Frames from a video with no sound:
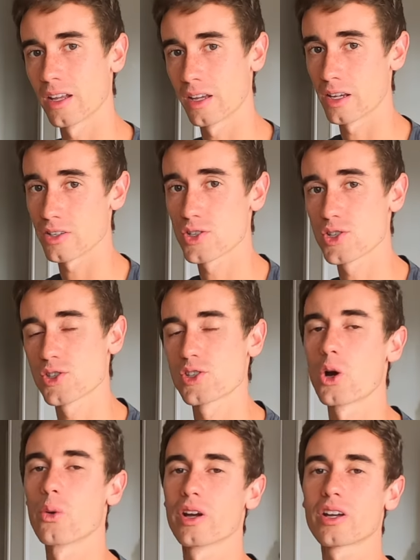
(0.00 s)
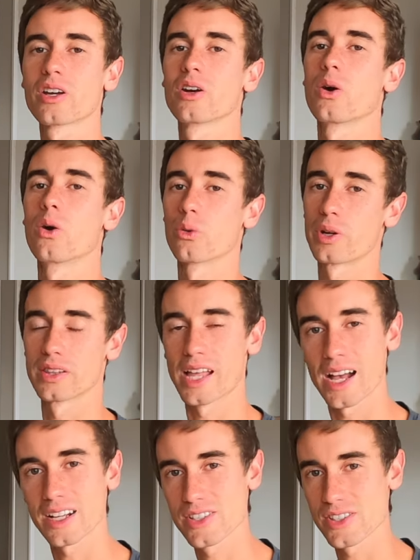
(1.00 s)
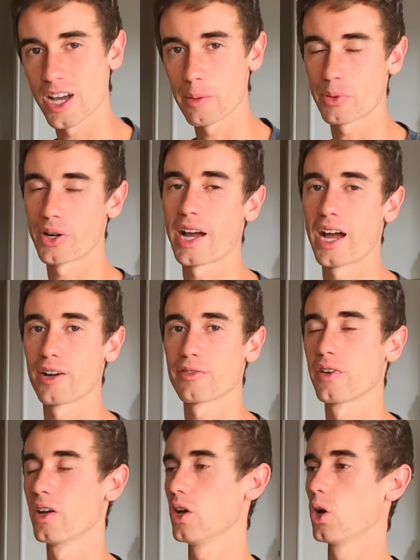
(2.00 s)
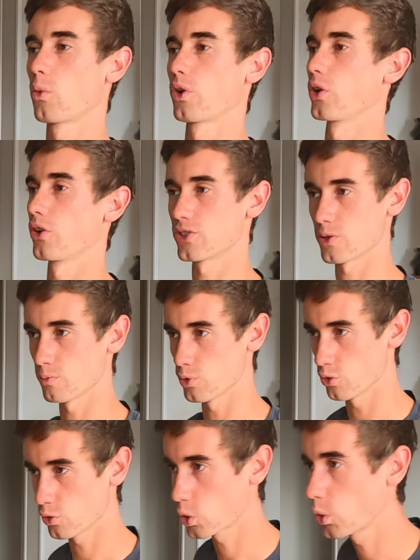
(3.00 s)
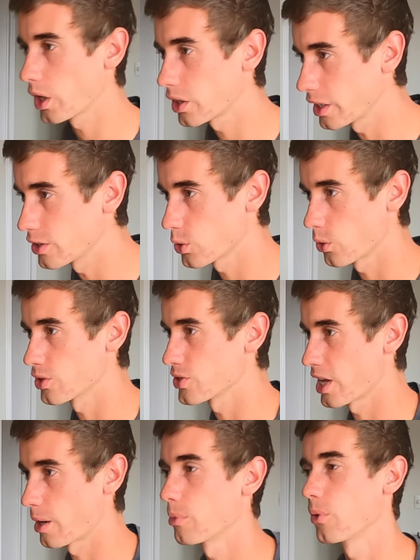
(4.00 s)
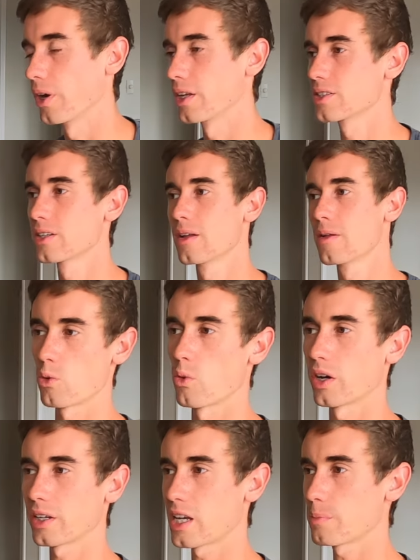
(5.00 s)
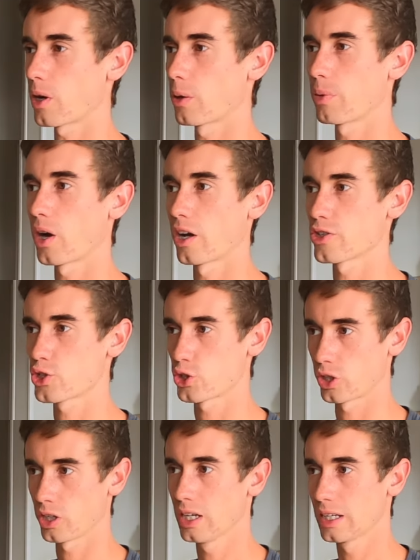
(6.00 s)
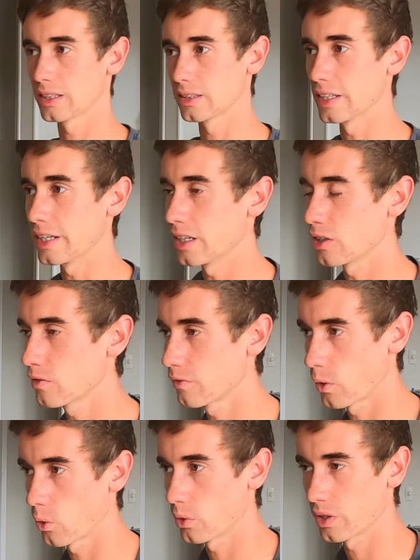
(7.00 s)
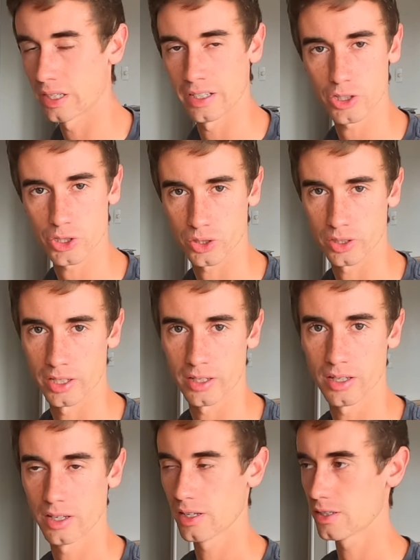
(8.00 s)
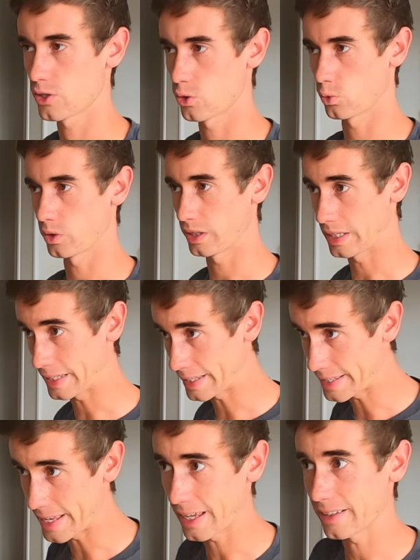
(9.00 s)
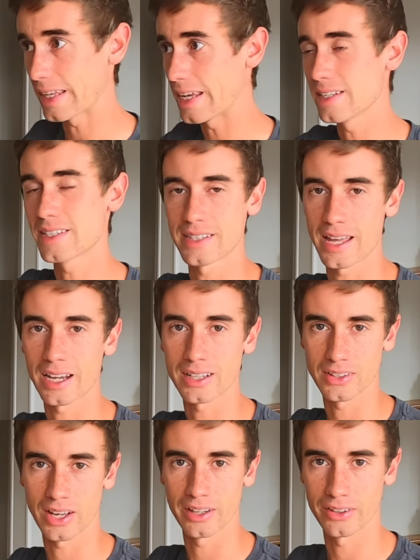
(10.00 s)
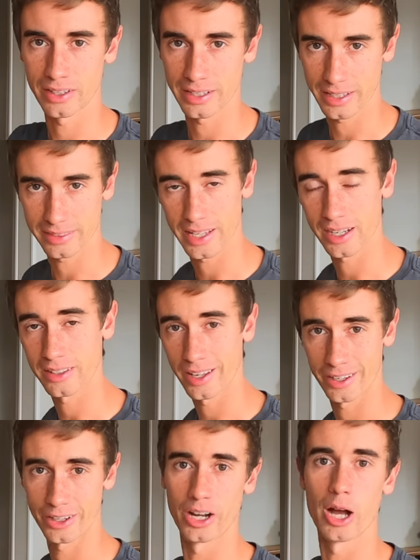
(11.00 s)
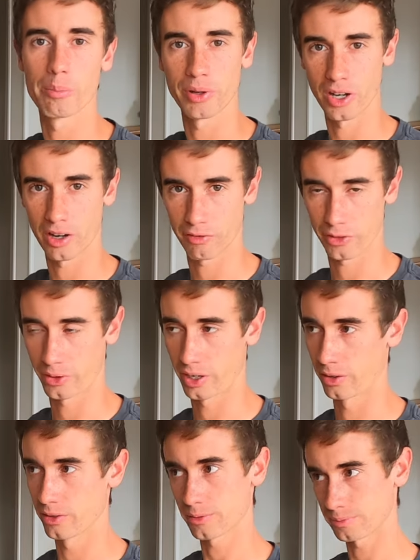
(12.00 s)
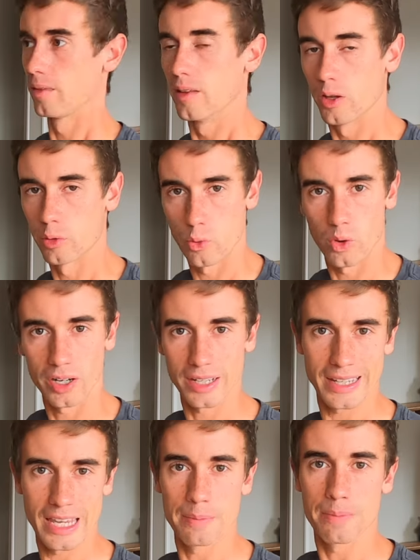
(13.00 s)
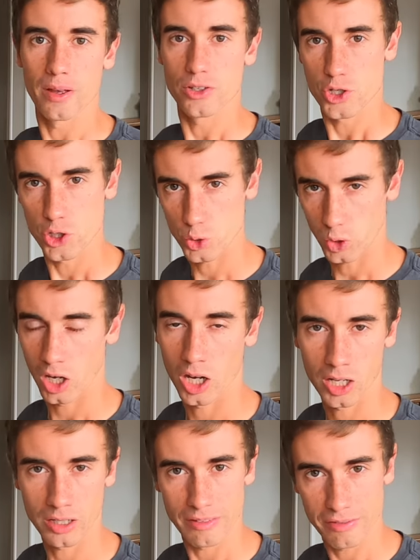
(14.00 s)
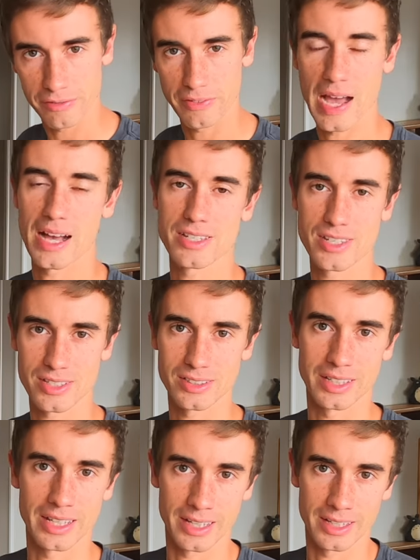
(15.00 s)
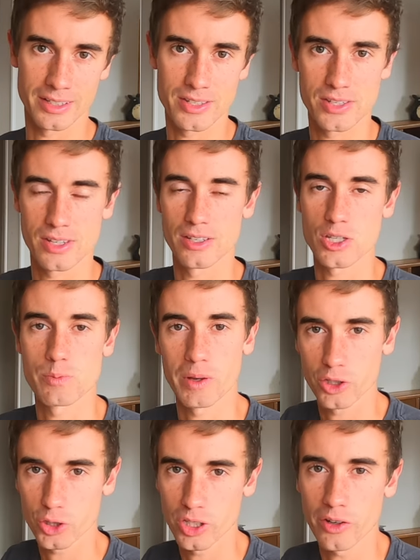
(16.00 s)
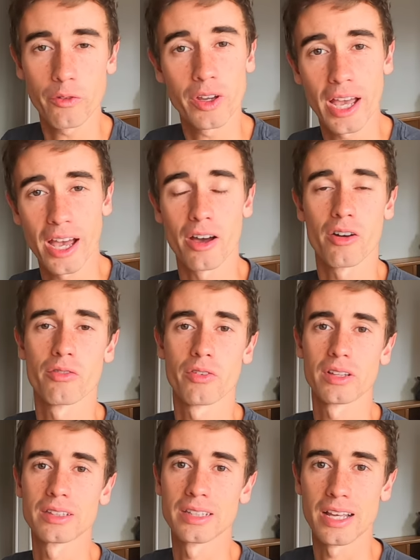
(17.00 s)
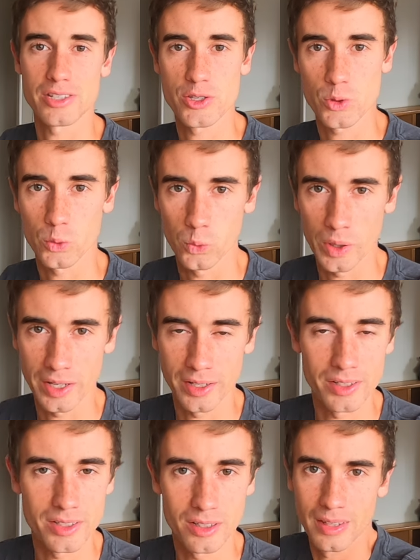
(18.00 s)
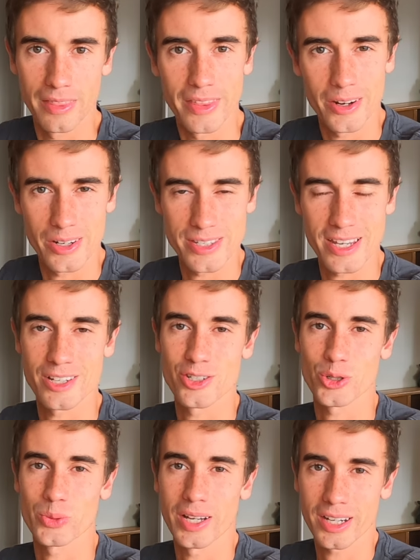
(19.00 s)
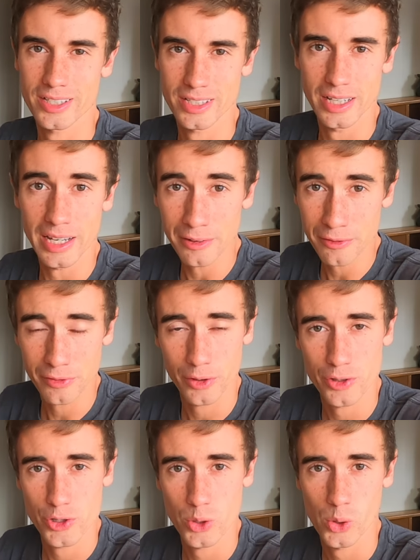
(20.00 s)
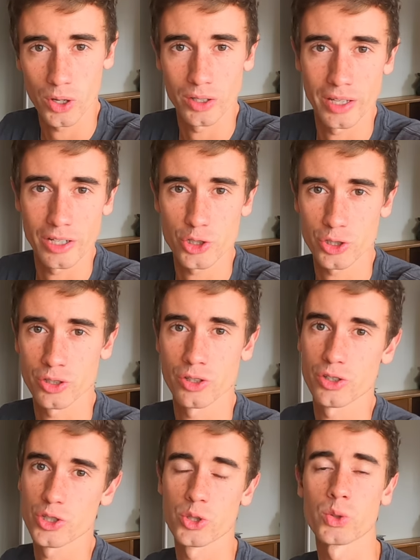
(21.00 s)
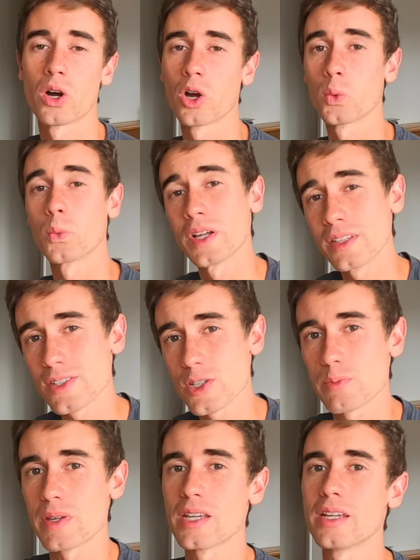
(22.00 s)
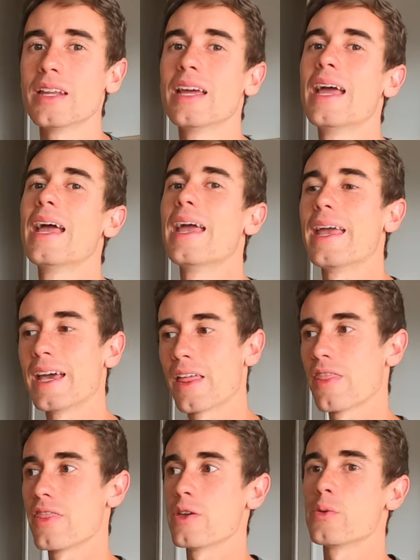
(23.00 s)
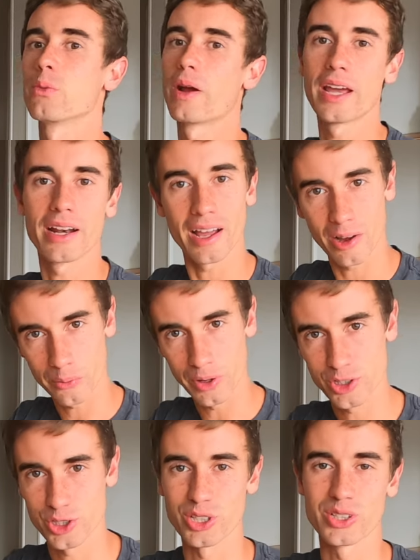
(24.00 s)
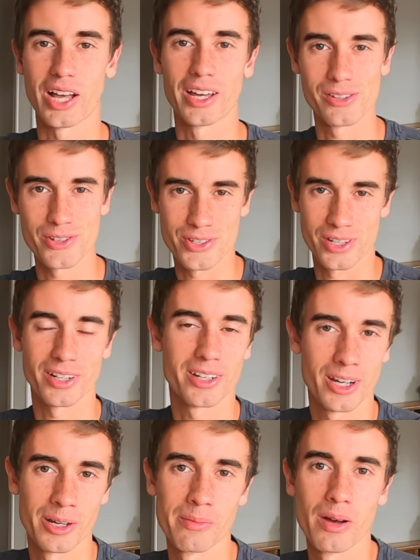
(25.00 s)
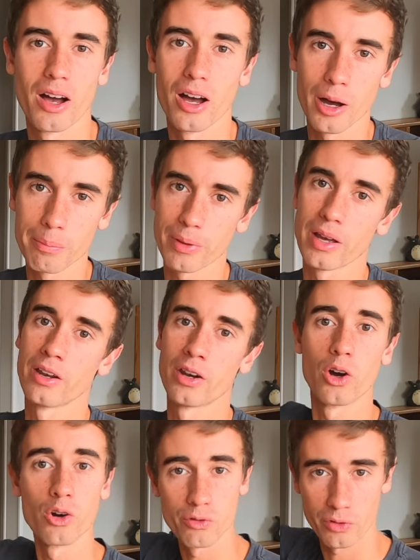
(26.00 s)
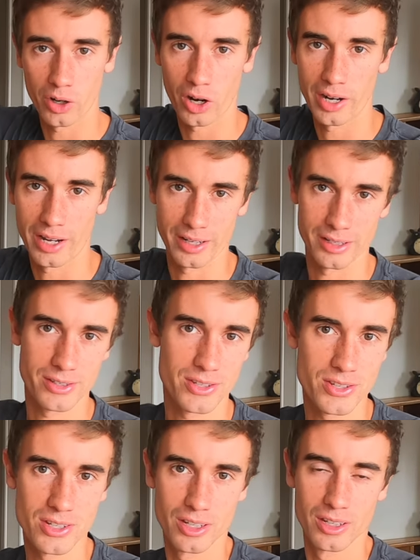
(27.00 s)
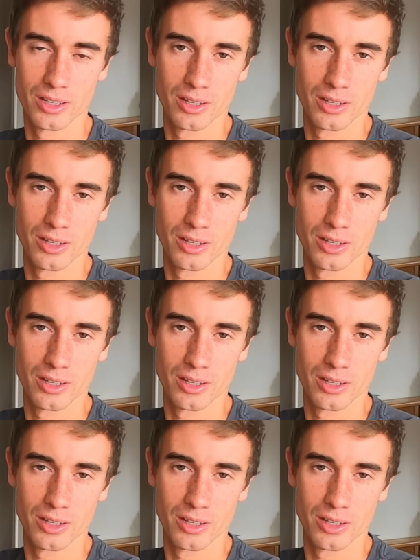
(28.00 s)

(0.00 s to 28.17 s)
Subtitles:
and a stoic or relaxed upper half. We're going to move quickly towards that point. We want to keep our posture leaning forward initially to really get into that glider and get that glider up and off the ground. And we want to keep strong, fast legs, especially if we have less wind. There is a direct inverse correlation to our wind speed and the rate at which the glider is going to come up and over our heads.